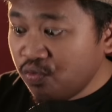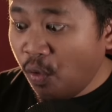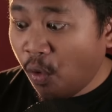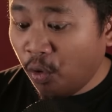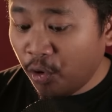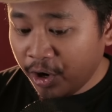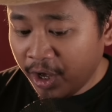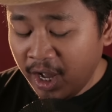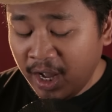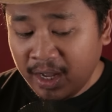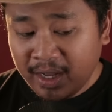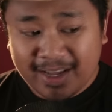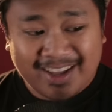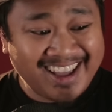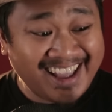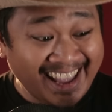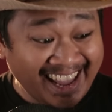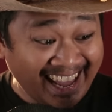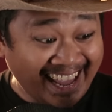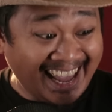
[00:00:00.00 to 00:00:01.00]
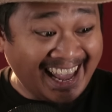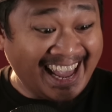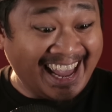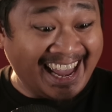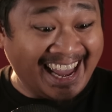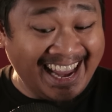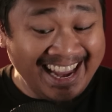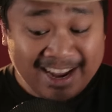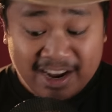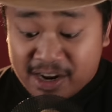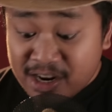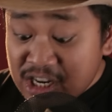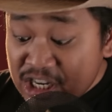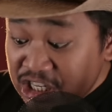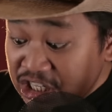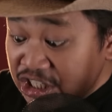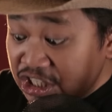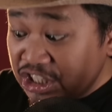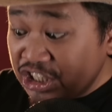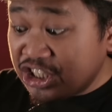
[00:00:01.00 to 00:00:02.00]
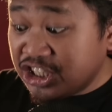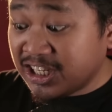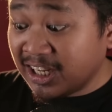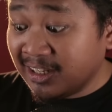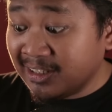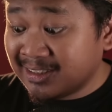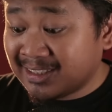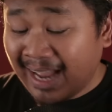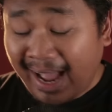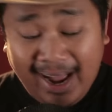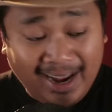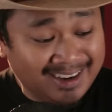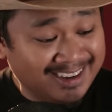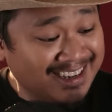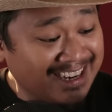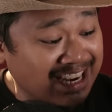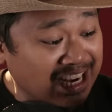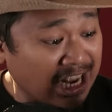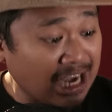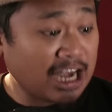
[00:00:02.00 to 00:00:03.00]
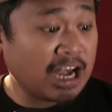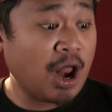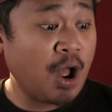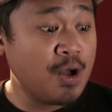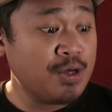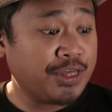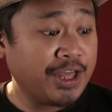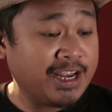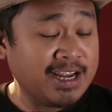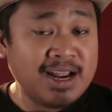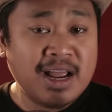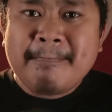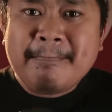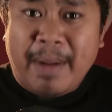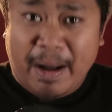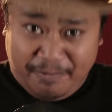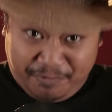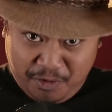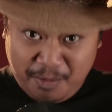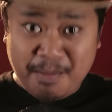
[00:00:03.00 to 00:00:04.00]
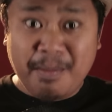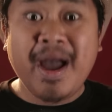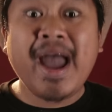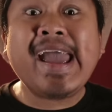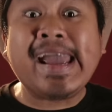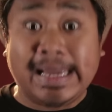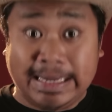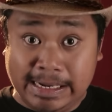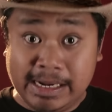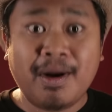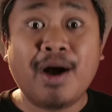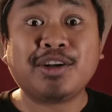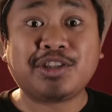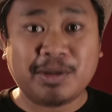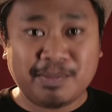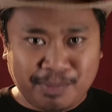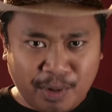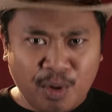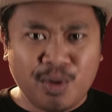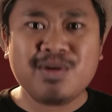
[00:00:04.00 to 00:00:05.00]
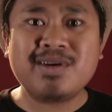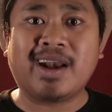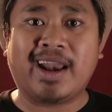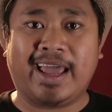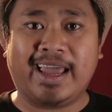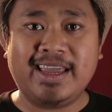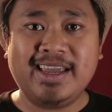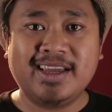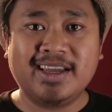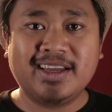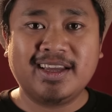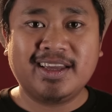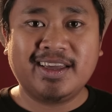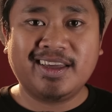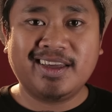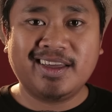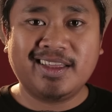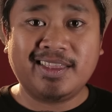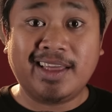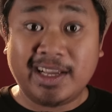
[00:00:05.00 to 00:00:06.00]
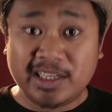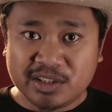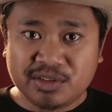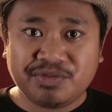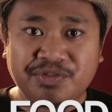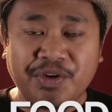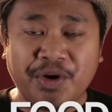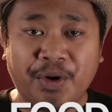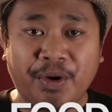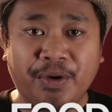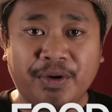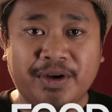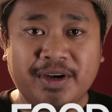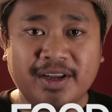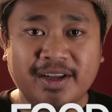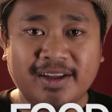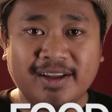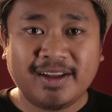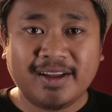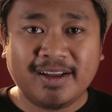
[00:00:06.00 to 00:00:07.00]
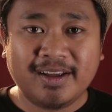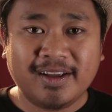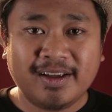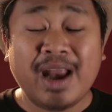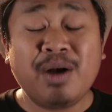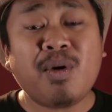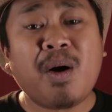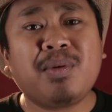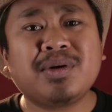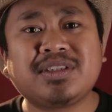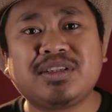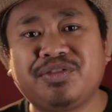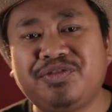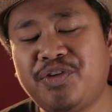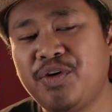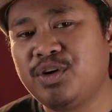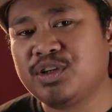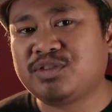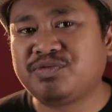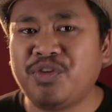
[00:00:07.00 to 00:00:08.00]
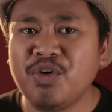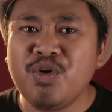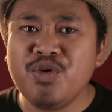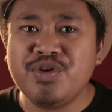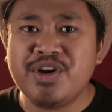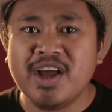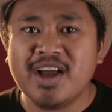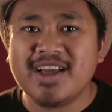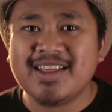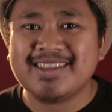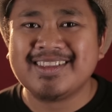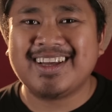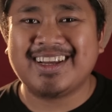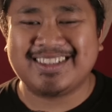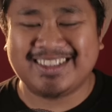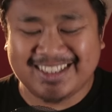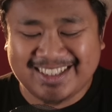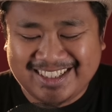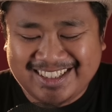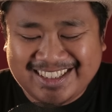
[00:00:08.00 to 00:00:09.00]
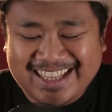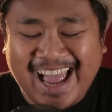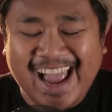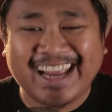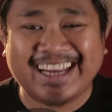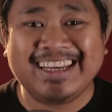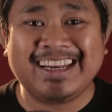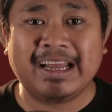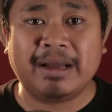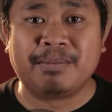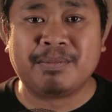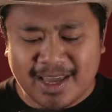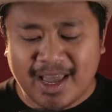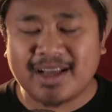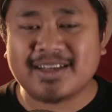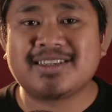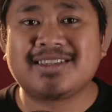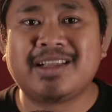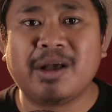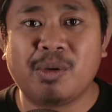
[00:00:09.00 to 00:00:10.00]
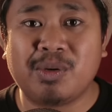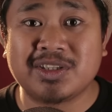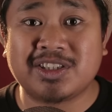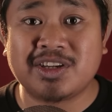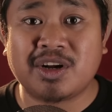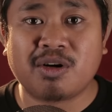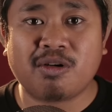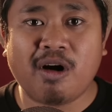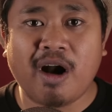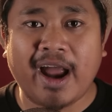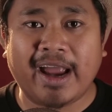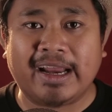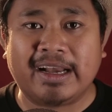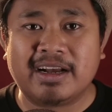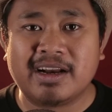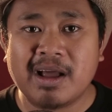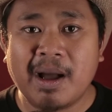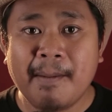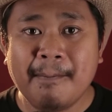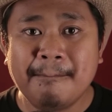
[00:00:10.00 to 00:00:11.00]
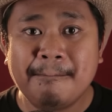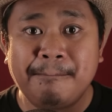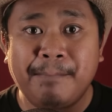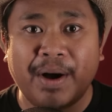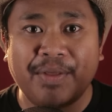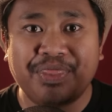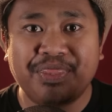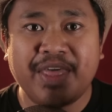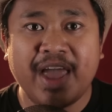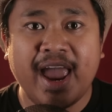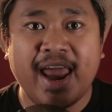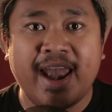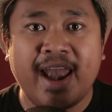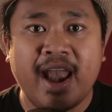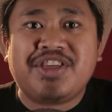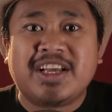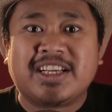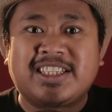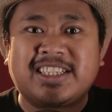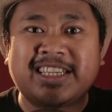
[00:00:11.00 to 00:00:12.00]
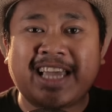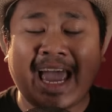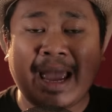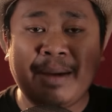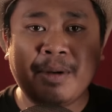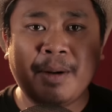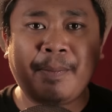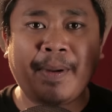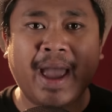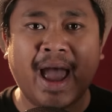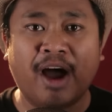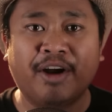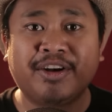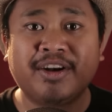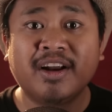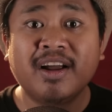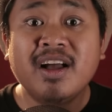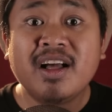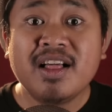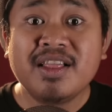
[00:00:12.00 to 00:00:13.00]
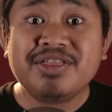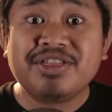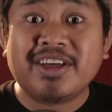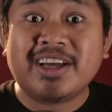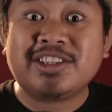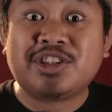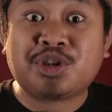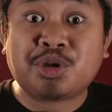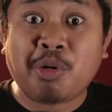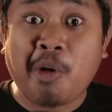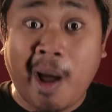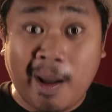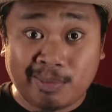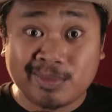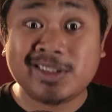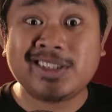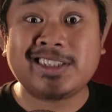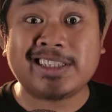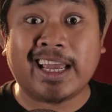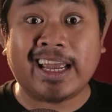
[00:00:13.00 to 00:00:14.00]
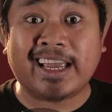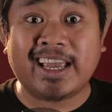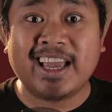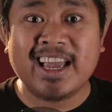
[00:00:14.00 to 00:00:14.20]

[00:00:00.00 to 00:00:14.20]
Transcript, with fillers: water, air, shelter, clothing, but for me, most importantly, there's food. And what was the first food that sustained him? Yes, there was grain, but then this came about. The drumstick,